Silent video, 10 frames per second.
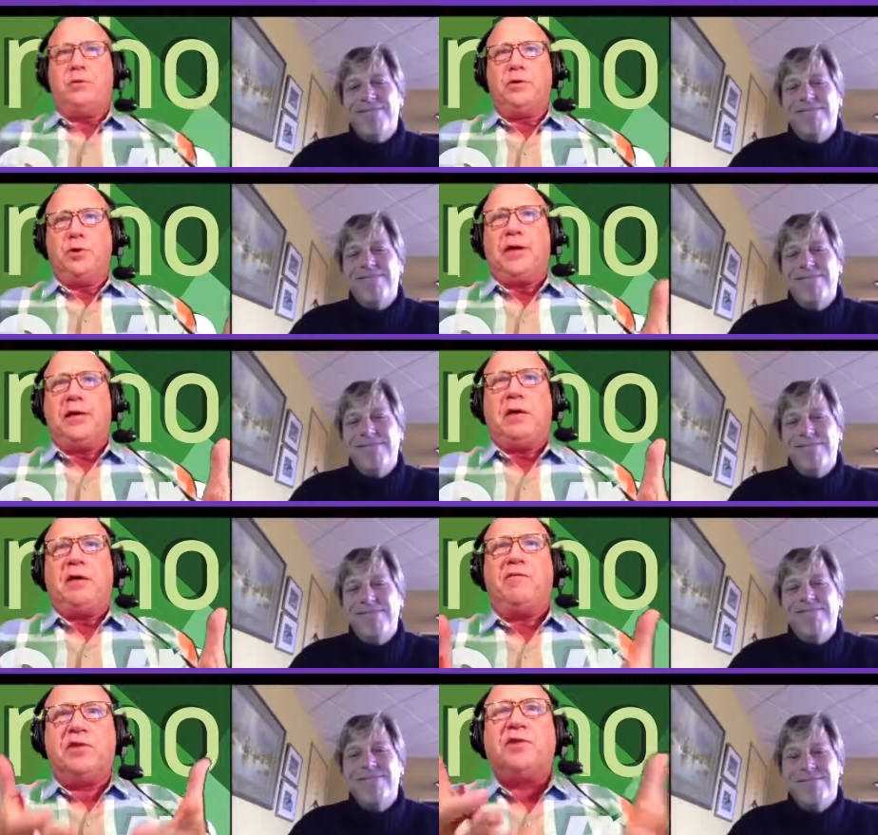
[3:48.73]
Speaker 1: you know they could
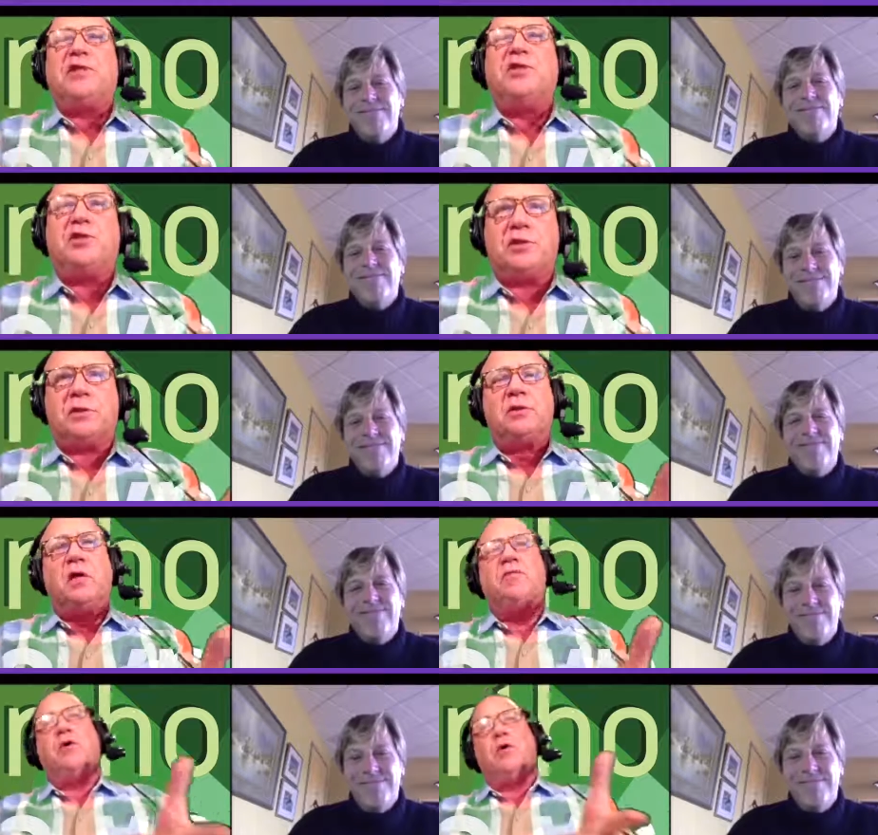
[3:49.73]
be physicians
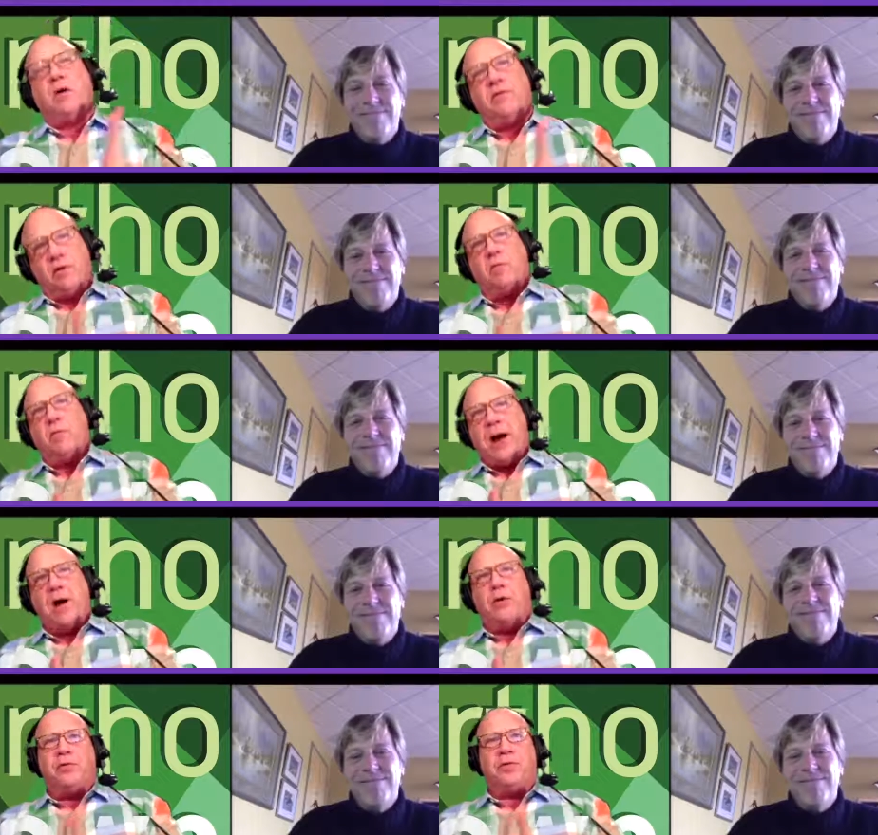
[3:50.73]
of the of the
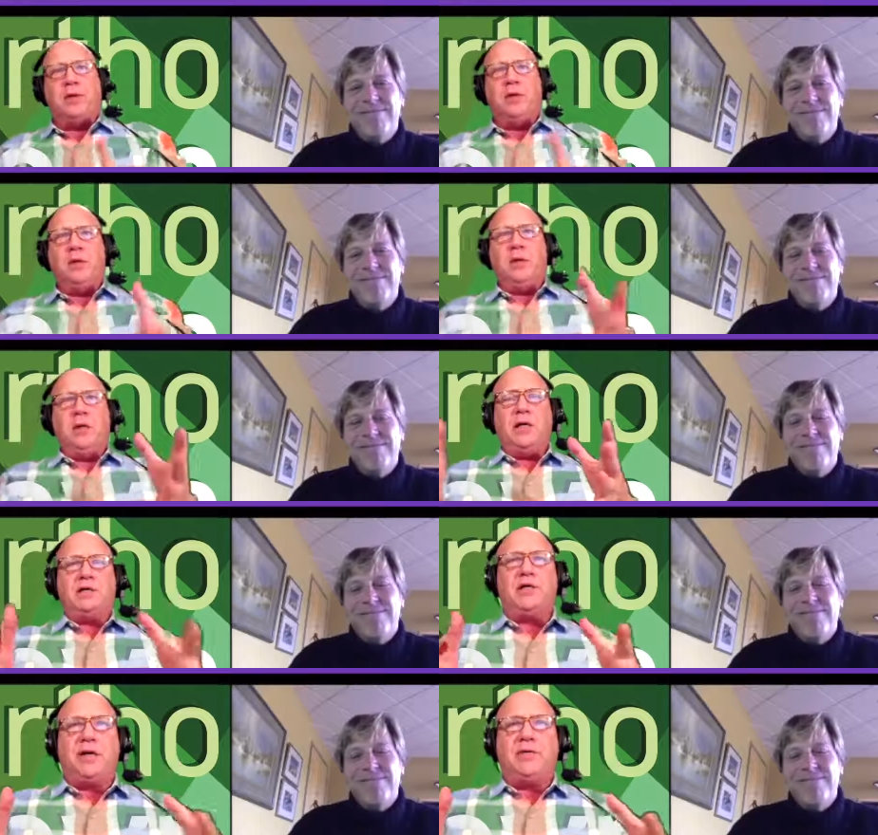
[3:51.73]
mouth
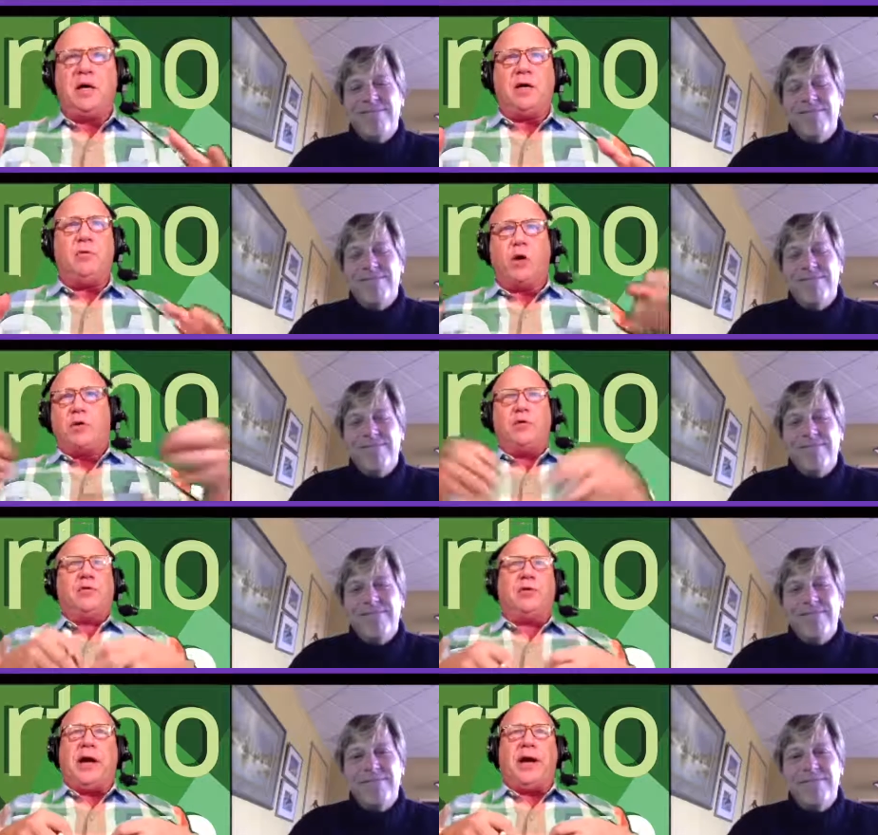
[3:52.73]
instead of uh, working
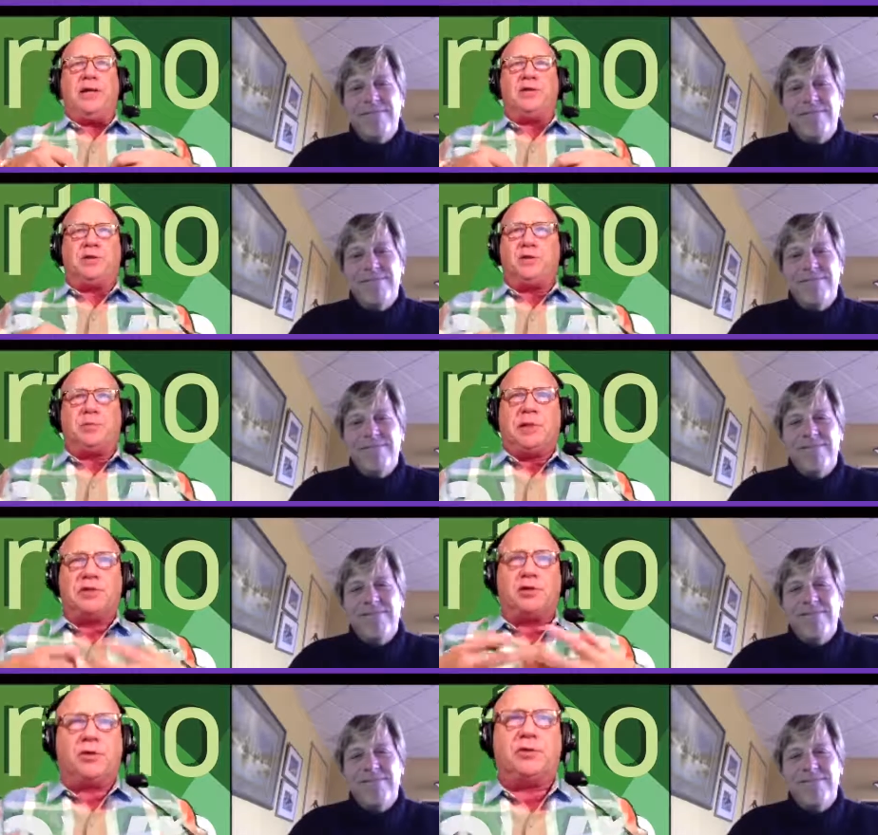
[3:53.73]
with their hands and just
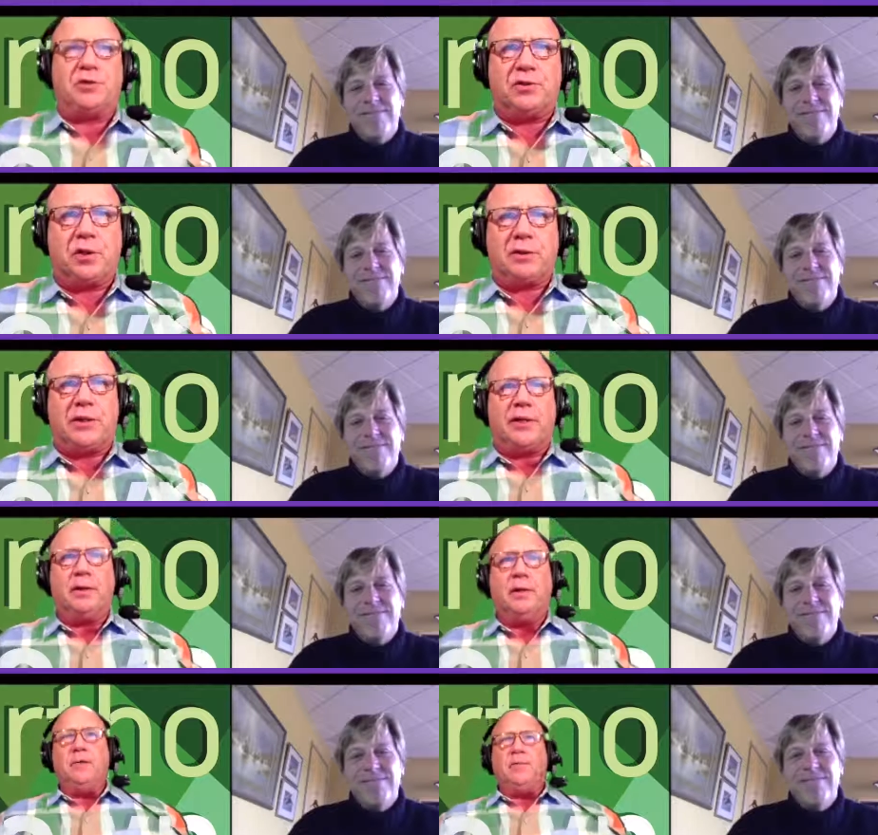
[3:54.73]
being surgeons all day.
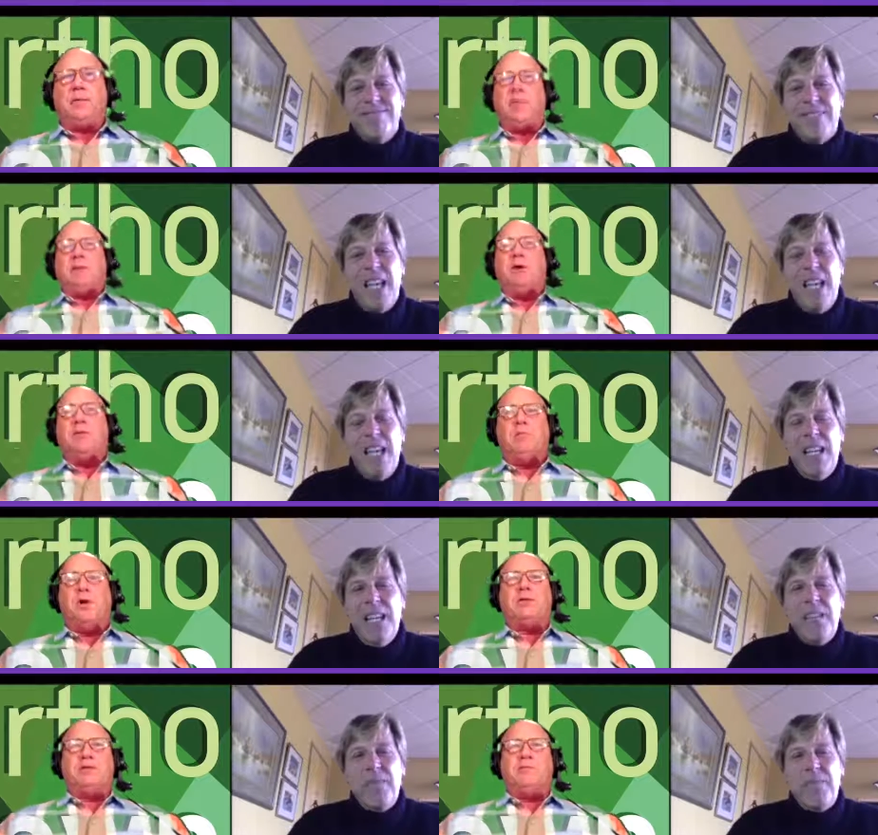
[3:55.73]
I mean, mo
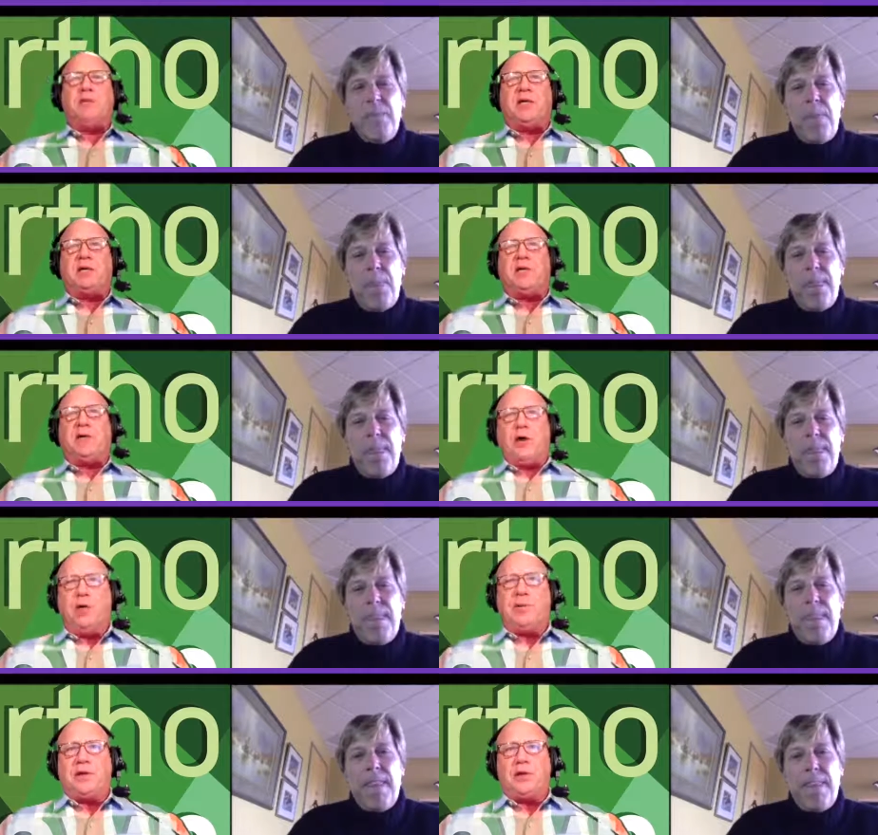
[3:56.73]
most of them think they're
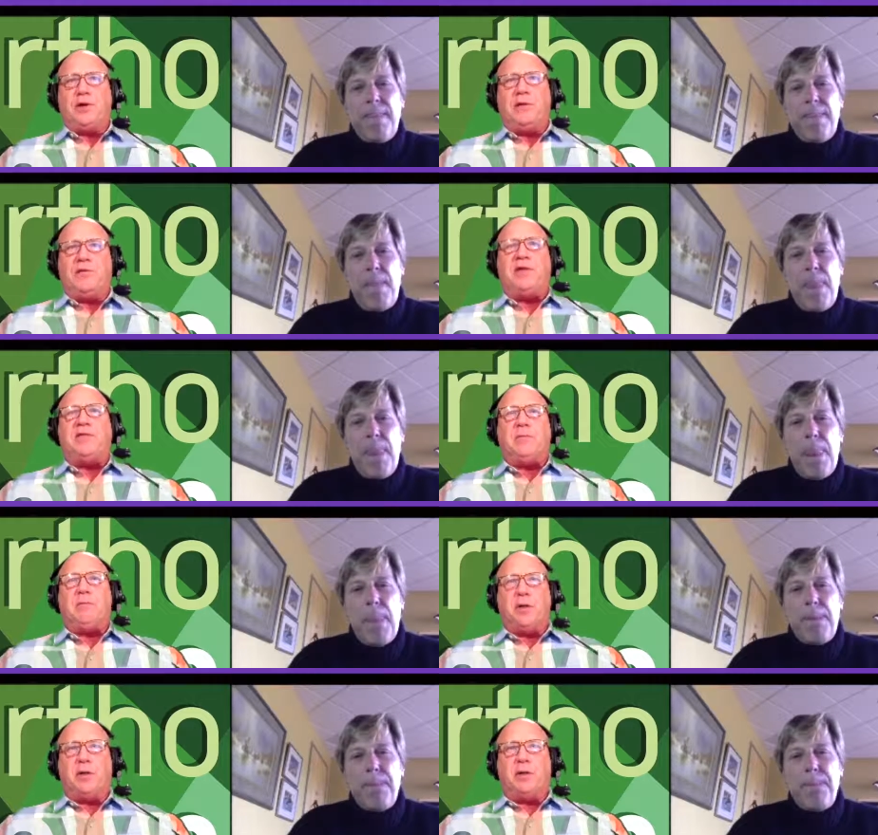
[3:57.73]
helping you if they have a
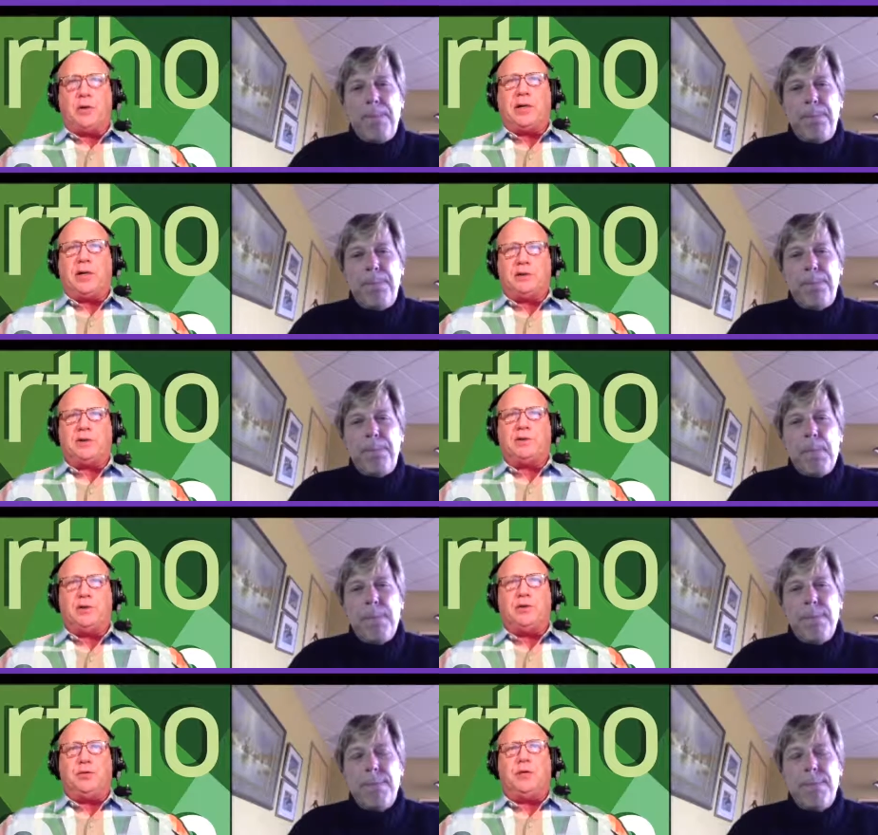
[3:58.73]
burr going on your
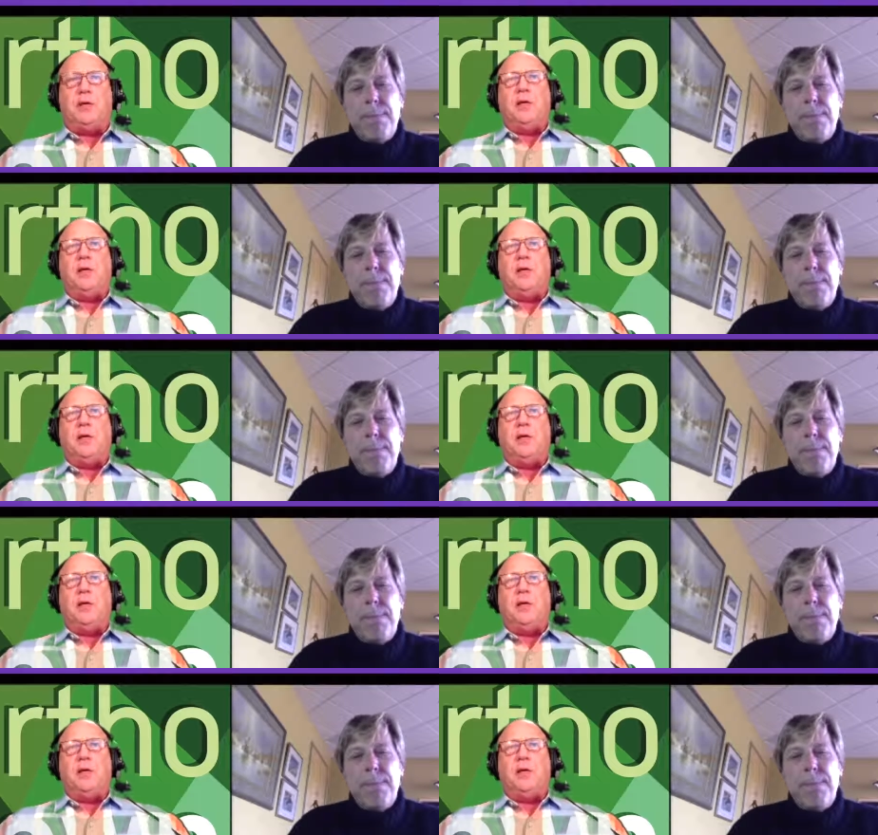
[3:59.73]
tooth